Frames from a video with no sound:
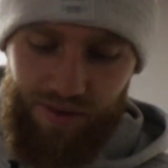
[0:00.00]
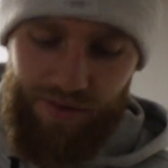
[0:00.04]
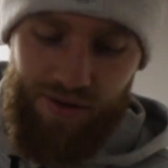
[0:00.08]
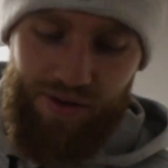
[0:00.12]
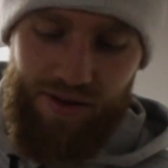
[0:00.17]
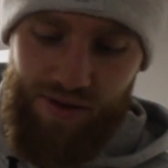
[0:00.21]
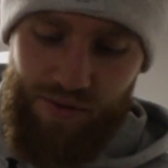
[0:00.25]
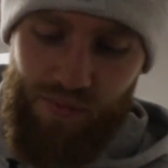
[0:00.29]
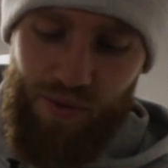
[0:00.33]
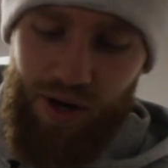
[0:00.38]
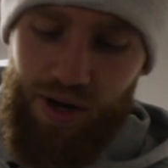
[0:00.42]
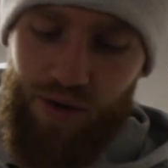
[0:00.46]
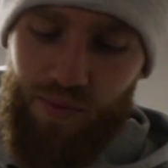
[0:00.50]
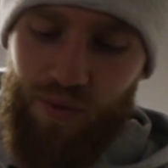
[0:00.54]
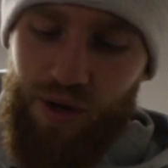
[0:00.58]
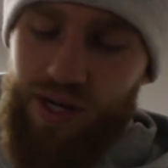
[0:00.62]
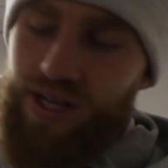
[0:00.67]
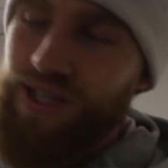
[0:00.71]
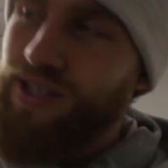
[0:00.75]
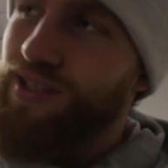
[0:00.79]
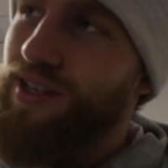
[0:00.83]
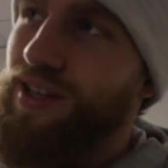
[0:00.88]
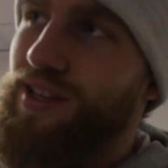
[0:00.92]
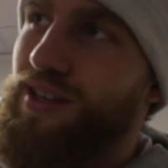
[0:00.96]
a year ago. When,
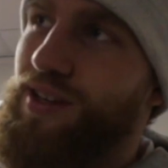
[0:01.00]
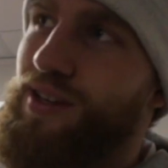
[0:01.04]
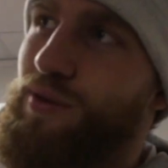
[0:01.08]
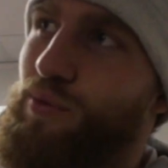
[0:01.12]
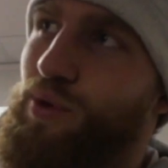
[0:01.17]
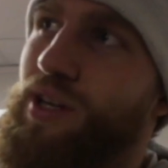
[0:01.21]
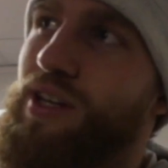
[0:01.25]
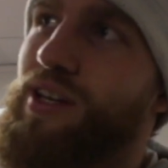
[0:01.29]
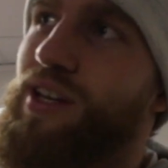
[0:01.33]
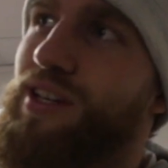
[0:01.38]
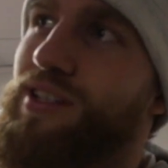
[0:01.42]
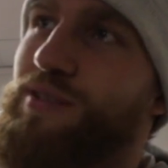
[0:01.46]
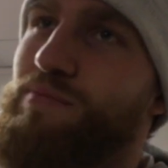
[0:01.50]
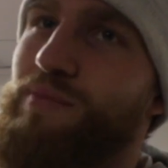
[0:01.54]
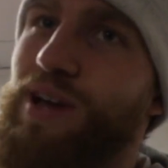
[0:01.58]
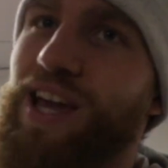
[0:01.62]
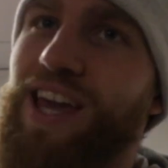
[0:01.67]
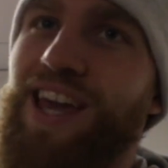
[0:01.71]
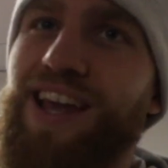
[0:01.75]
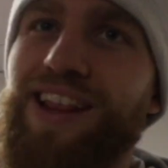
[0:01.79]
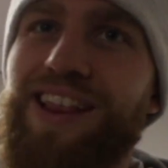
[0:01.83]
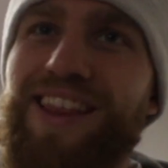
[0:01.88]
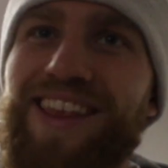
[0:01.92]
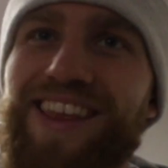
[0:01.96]
when you, when you just make it,